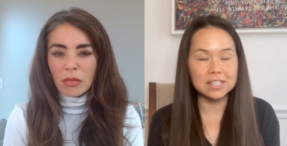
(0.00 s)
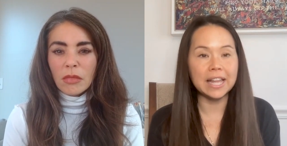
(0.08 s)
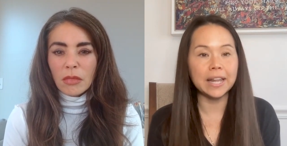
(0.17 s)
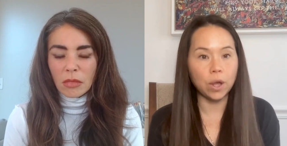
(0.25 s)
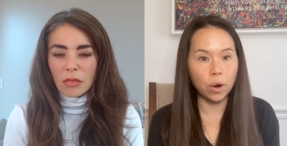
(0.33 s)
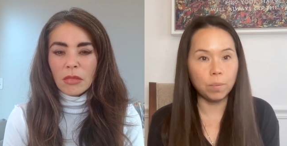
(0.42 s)
Speaker 1: say
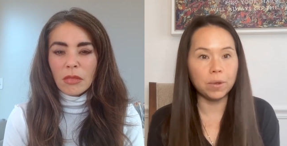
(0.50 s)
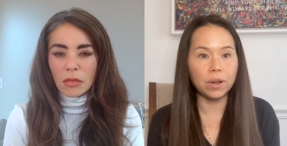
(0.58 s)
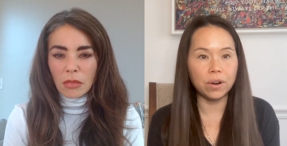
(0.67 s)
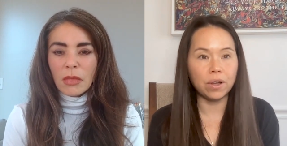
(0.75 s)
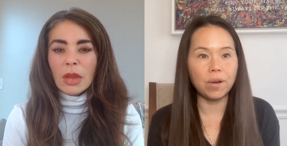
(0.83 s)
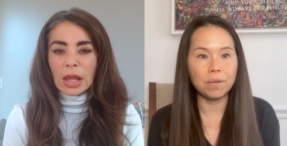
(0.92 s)
like, are we going
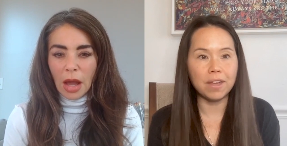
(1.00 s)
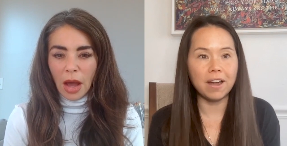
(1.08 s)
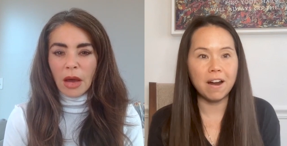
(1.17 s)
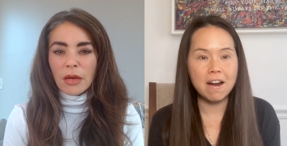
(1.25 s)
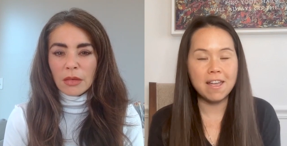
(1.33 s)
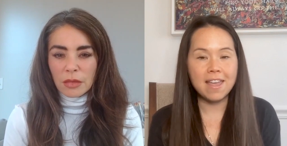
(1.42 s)
to go yeah.
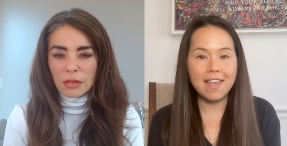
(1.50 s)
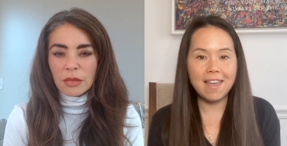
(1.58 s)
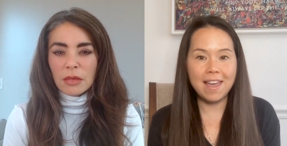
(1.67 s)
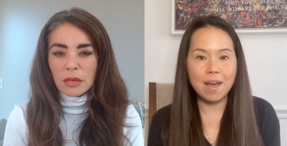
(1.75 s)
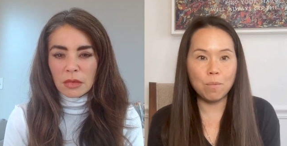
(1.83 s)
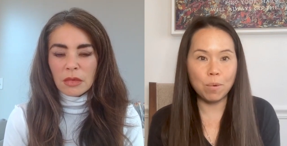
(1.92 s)
there?
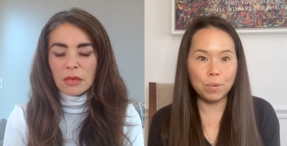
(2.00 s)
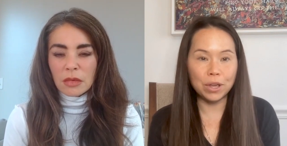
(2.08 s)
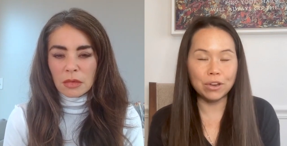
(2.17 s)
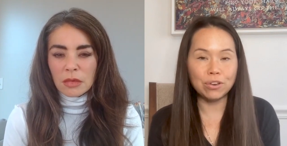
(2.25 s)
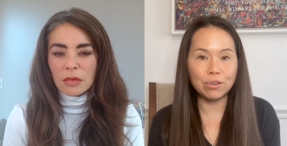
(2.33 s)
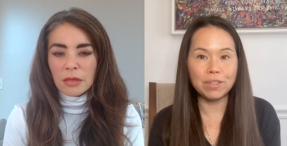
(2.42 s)
And when we
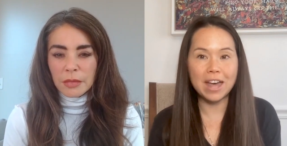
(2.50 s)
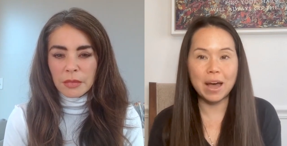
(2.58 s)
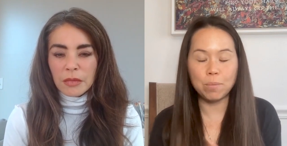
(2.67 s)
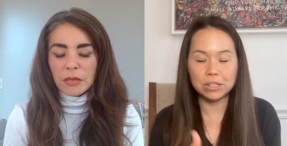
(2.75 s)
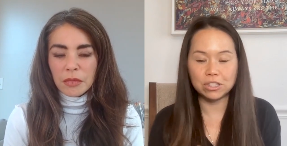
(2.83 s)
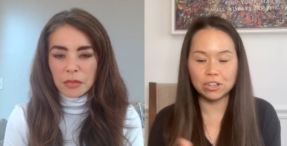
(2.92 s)
can do
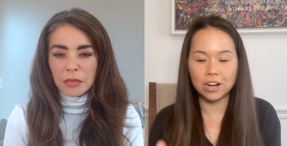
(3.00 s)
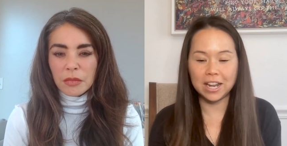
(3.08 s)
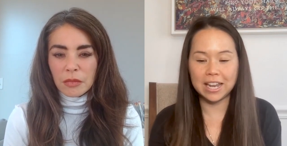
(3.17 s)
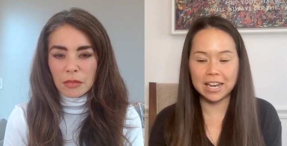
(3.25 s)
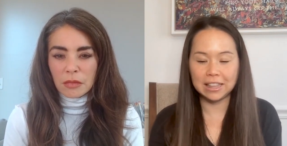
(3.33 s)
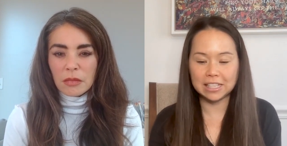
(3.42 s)
that, we start
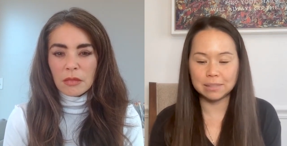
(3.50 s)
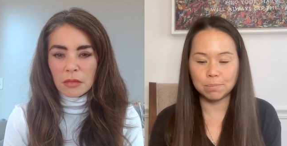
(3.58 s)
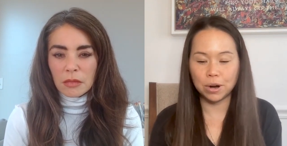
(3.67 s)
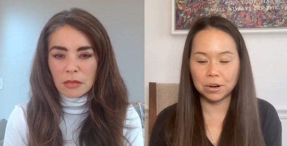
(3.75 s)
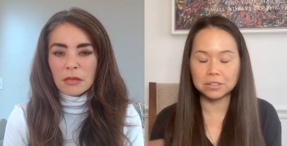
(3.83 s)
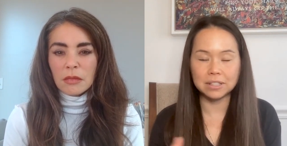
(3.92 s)
hitting these
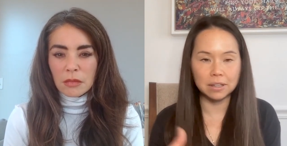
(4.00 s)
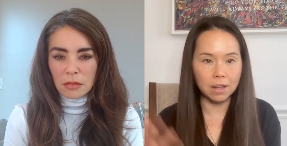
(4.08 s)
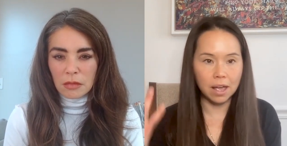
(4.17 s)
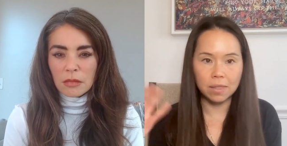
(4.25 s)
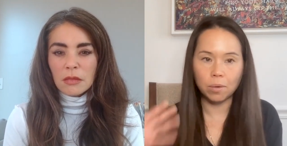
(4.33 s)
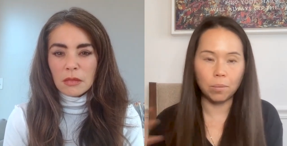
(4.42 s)
marks and,
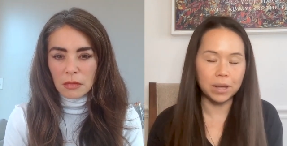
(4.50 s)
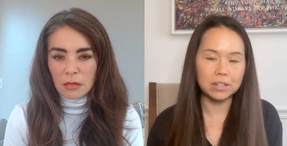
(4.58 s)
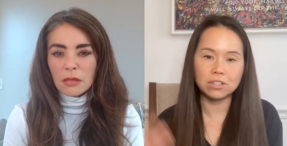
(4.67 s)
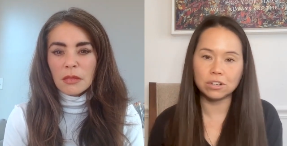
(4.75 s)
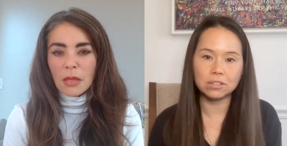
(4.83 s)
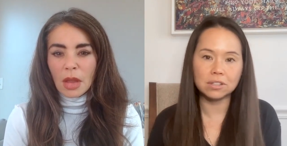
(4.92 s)
and the weight
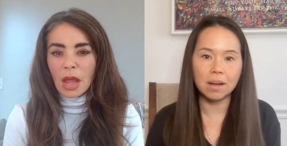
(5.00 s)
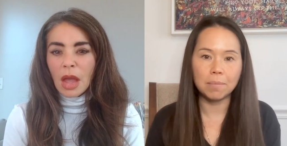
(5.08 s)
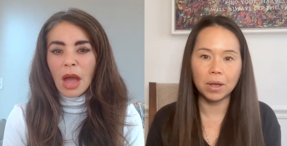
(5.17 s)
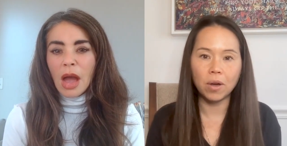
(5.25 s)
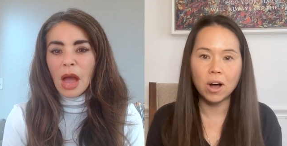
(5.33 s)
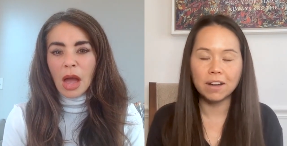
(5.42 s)
starts
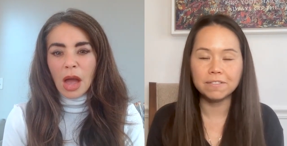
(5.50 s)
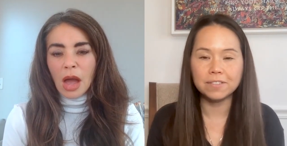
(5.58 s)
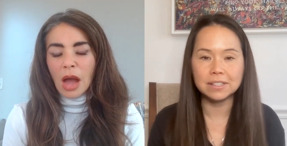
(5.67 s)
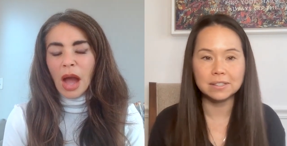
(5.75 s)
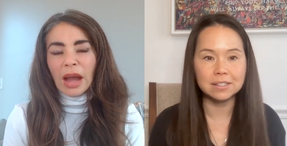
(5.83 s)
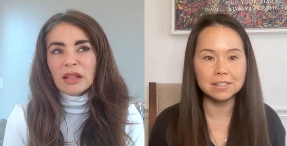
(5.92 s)
coming off.
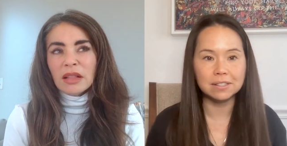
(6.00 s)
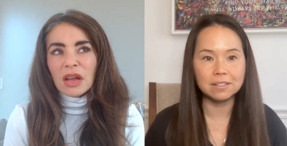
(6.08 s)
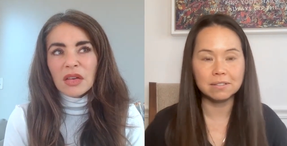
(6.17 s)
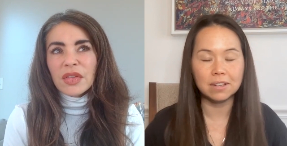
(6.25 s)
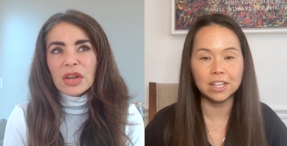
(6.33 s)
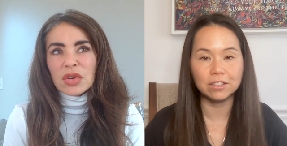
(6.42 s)
Speaker 2: I
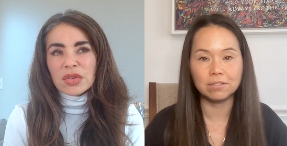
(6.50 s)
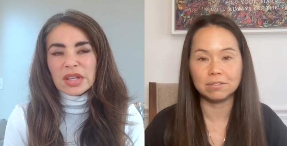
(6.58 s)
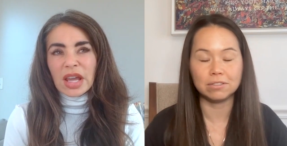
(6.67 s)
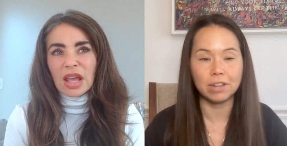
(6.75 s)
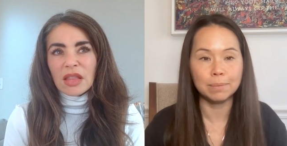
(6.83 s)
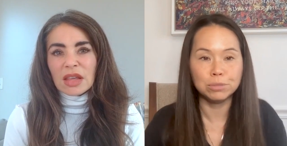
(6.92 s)
love that you're
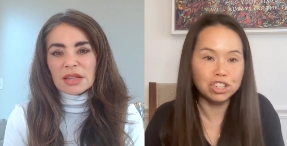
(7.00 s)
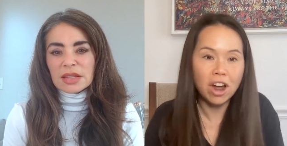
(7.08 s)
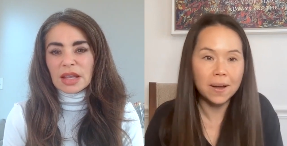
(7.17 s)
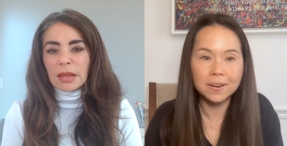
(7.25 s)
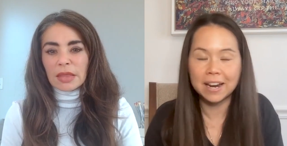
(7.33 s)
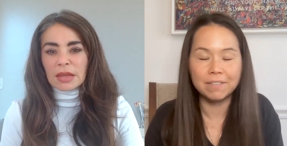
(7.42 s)
saying I'm this, sure.
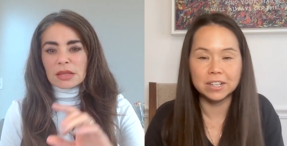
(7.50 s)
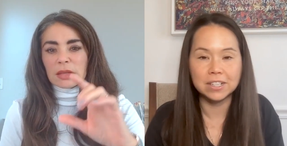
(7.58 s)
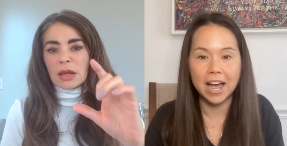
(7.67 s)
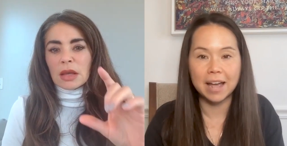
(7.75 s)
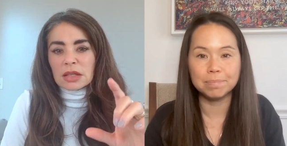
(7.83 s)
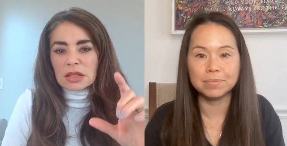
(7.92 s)
like this
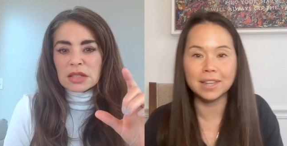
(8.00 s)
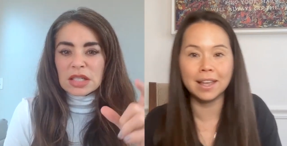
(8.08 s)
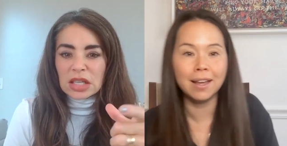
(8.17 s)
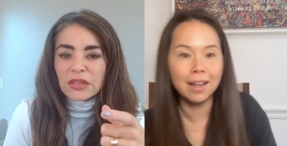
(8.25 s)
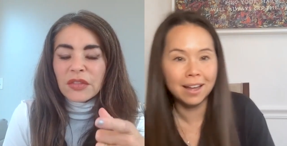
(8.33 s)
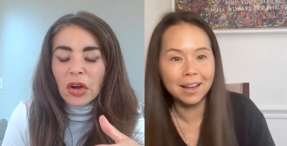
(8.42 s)

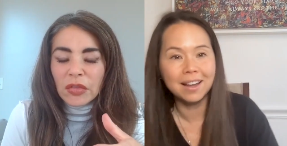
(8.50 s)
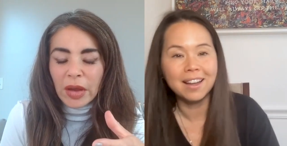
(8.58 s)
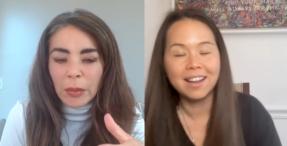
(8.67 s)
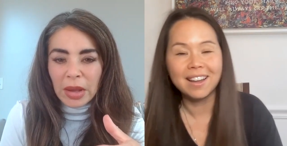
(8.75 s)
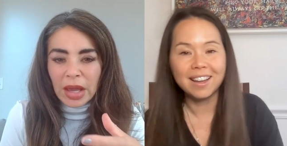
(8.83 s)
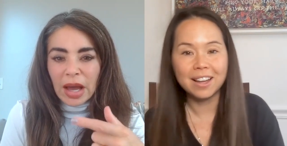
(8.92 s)
default
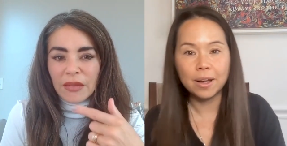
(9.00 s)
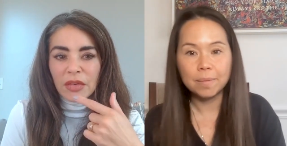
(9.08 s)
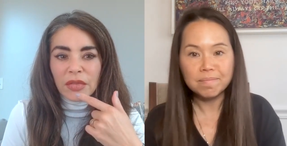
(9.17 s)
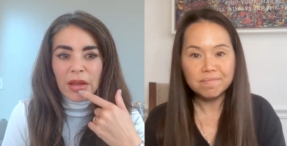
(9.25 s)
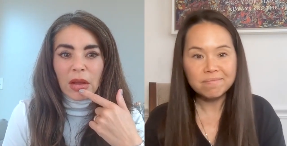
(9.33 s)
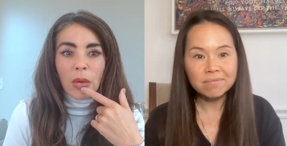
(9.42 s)
that we have
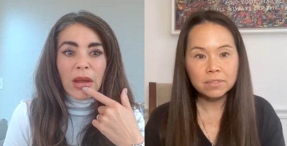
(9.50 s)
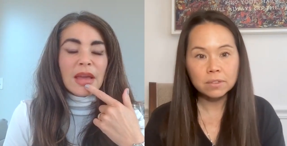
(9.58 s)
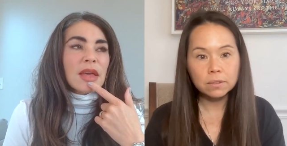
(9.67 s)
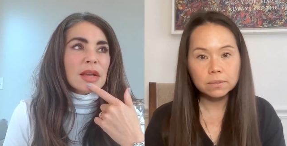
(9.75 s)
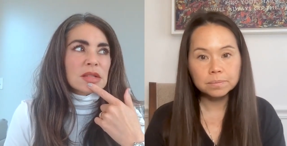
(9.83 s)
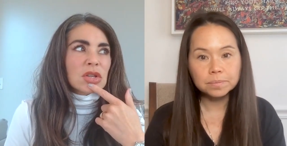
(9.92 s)
of like,
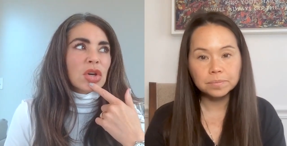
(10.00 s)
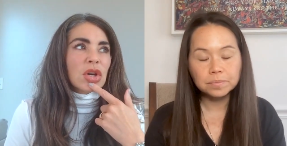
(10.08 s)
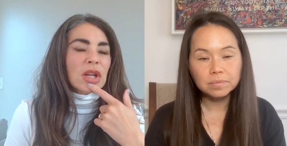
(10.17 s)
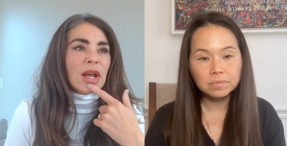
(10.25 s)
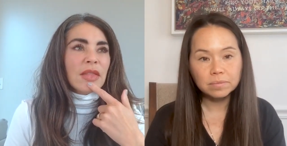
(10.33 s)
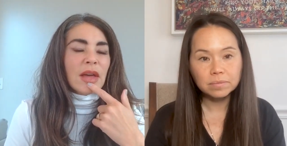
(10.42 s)
okay, that's
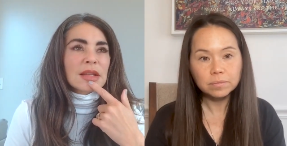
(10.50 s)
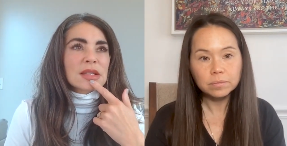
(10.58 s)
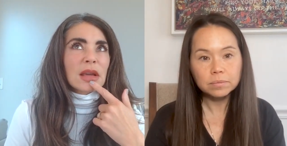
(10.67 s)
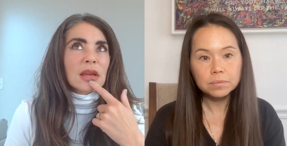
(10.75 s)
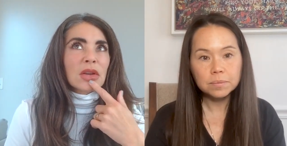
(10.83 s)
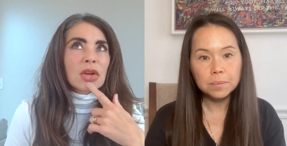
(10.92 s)
good. And
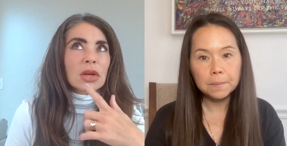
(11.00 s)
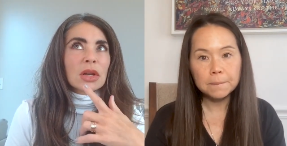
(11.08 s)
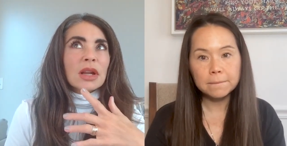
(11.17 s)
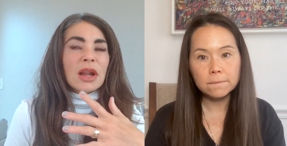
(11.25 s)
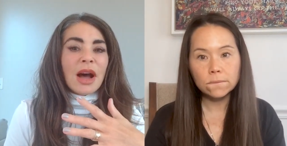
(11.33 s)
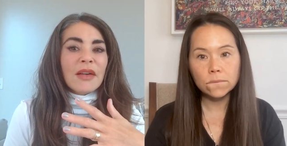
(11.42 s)
that's like
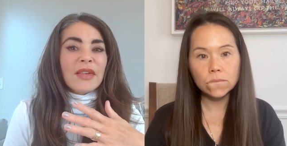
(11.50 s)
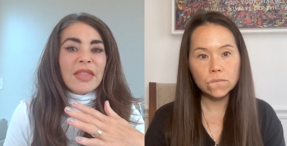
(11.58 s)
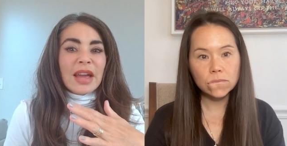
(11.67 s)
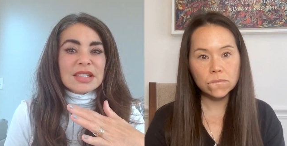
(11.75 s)
good enough. And